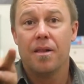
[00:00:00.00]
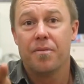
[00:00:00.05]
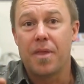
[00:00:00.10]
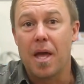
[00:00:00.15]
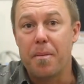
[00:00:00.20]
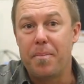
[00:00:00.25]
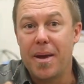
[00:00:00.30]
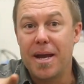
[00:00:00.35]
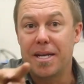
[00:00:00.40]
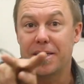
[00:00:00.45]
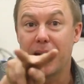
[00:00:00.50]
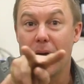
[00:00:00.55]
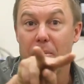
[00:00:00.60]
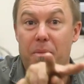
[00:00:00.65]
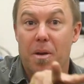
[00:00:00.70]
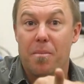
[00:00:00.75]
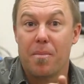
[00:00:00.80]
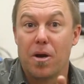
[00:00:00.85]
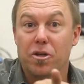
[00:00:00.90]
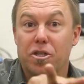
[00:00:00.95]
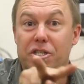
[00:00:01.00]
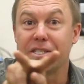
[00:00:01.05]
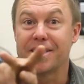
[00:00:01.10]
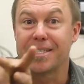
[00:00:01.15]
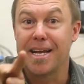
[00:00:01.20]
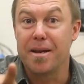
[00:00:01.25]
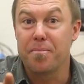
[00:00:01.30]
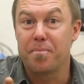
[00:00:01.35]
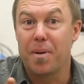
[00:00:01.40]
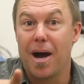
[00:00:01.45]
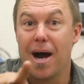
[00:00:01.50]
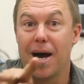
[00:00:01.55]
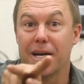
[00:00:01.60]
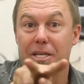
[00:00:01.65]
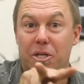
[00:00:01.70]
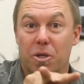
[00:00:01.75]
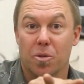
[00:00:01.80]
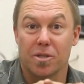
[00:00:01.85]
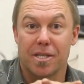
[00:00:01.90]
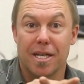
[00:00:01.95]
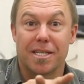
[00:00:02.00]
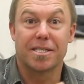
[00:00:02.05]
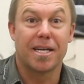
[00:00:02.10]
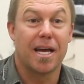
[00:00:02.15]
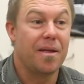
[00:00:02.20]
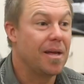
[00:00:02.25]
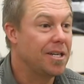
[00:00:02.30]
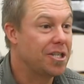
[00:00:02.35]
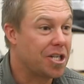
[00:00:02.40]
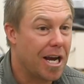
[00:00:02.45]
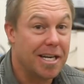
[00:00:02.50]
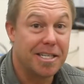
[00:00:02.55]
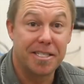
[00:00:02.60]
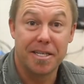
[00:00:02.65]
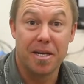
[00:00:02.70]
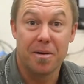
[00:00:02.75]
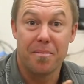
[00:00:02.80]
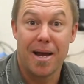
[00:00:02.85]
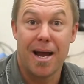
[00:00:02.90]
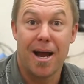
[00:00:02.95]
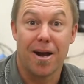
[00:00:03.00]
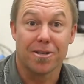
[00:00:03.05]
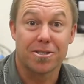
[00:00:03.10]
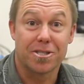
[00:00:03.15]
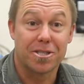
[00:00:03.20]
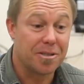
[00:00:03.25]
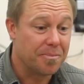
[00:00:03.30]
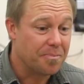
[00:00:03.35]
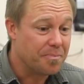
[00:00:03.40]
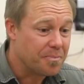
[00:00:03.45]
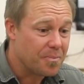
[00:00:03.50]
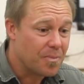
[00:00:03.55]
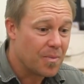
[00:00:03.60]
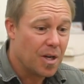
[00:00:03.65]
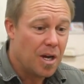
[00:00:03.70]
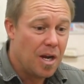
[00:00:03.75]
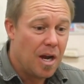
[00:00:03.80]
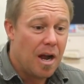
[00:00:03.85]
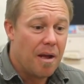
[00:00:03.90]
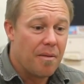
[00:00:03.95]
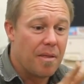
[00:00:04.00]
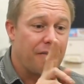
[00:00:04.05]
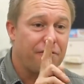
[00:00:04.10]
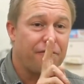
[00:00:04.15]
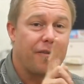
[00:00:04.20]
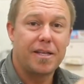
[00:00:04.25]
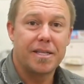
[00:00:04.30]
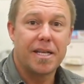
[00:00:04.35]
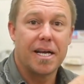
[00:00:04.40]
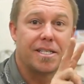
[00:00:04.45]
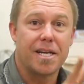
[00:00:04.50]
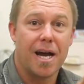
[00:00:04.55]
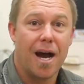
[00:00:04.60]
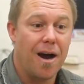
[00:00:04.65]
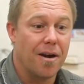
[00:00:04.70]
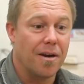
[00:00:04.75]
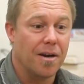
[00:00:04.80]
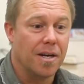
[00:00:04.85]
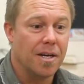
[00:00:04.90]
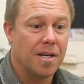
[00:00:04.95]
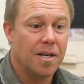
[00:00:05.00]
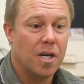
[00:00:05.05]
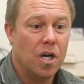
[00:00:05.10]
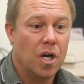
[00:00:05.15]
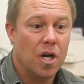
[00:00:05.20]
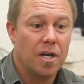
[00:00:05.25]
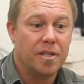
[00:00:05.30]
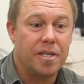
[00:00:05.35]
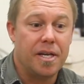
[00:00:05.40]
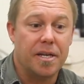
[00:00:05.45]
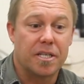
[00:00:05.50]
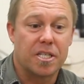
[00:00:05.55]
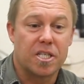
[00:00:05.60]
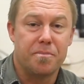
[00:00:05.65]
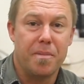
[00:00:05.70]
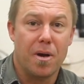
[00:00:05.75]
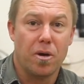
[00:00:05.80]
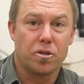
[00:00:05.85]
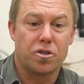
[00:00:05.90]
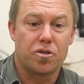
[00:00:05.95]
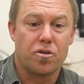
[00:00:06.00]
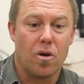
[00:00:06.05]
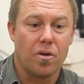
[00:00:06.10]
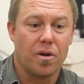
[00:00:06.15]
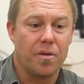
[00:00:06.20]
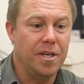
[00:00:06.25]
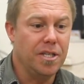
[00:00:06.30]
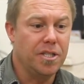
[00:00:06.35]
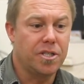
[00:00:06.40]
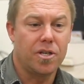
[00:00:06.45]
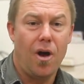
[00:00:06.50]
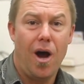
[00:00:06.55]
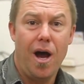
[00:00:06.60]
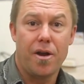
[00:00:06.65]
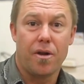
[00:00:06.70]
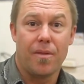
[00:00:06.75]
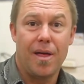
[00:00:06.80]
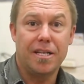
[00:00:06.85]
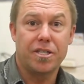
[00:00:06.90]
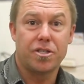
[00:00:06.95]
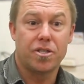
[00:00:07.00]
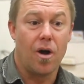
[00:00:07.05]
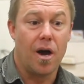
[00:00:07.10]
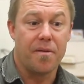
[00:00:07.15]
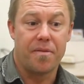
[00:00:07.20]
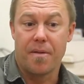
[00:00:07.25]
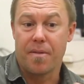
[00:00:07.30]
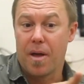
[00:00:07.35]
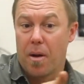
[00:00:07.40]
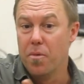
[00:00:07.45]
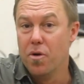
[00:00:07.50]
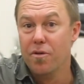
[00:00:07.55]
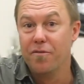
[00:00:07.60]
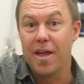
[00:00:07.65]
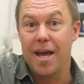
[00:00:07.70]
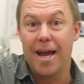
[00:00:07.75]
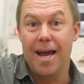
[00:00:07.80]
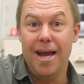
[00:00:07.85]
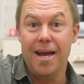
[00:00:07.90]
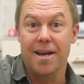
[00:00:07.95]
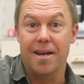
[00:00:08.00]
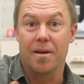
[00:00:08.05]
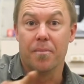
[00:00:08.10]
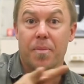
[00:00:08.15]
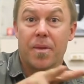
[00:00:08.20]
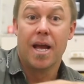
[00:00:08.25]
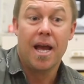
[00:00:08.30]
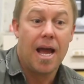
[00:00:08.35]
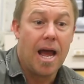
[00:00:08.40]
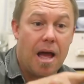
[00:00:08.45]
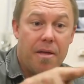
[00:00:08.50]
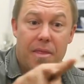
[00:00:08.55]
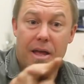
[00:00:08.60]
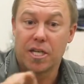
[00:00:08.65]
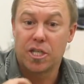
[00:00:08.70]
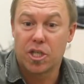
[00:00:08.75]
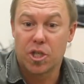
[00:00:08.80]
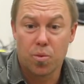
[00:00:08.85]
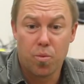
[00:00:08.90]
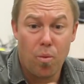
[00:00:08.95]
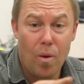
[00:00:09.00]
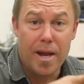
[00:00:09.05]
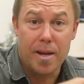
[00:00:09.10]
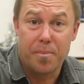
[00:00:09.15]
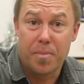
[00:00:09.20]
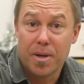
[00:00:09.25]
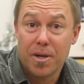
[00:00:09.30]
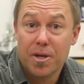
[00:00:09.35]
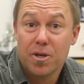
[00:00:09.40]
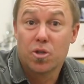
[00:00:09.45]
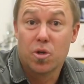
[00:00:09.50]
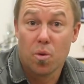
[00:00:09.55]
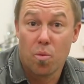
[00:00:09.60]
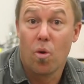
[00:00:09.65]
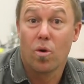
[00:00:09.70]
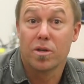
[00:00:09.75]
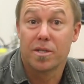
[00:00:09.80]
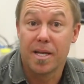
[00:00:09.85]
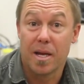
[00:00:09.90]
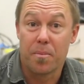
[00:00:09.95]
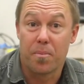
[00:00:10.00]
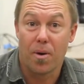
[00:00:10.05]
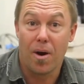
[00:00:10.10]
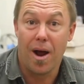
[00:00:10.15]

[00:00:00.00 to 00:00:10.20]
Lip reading: they picked up the most scent particles. Let's say they're chasing a mouse. They flick their tongue. Did it smell stronger this side or that side? Then they'll move their head and they sweep towards their